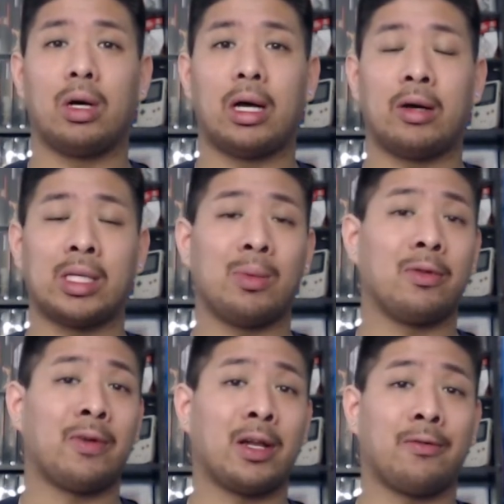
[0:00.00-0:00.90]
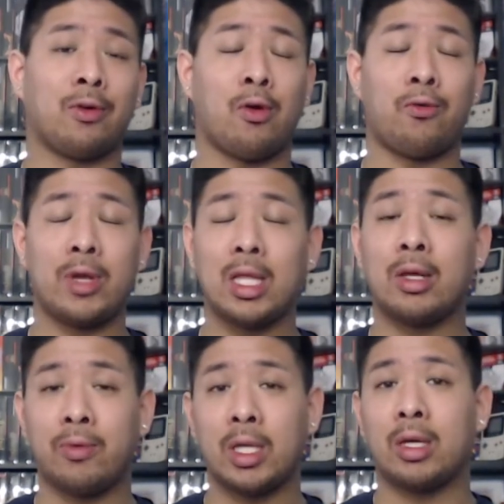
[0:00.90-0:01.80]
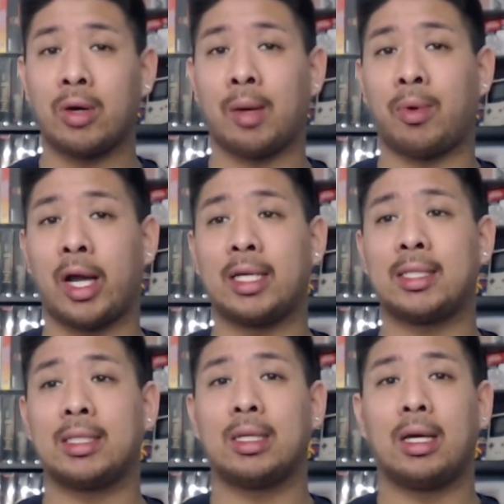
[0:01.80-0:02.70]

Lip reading: I was able to find it for a really, really great price.